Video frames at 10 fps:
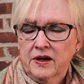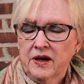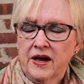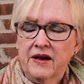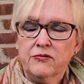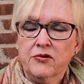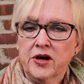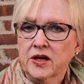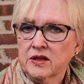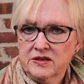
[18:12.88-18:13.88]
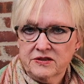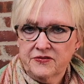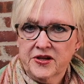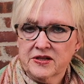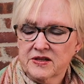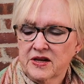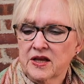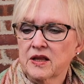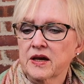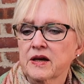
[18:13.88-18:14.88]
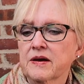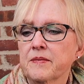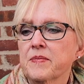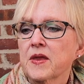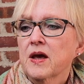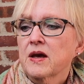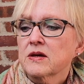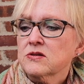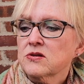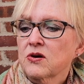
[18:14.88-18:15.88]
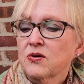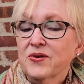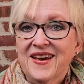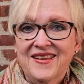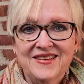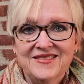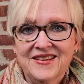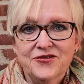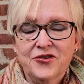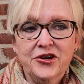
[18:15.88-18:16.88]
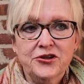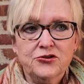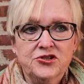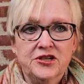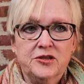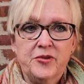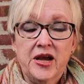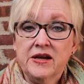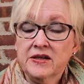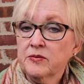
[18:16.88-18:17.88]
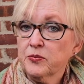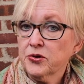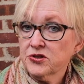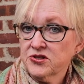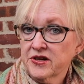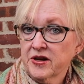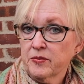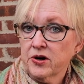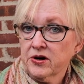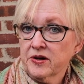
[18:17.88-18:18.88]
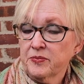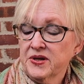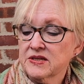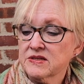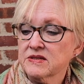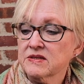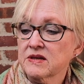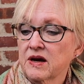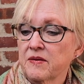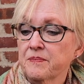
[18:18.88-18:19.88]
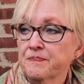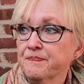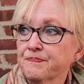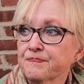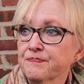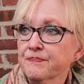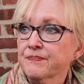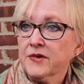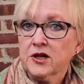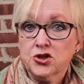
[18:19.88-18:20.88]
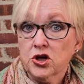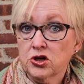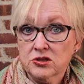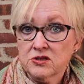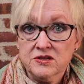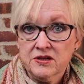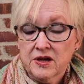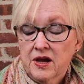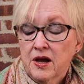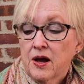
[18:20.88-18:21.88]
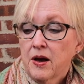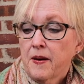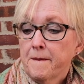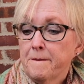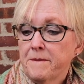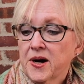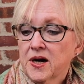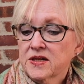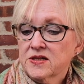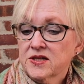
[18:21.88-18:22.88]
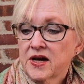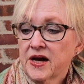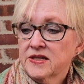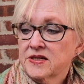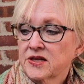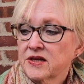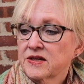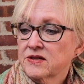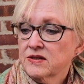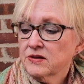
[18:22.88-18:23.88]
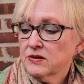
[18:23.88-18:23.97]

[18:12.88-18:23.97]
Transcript: I have running lists of things that I like. So yeah, that's very interesting to me. I didn't purchase any market pieces, charts, but I did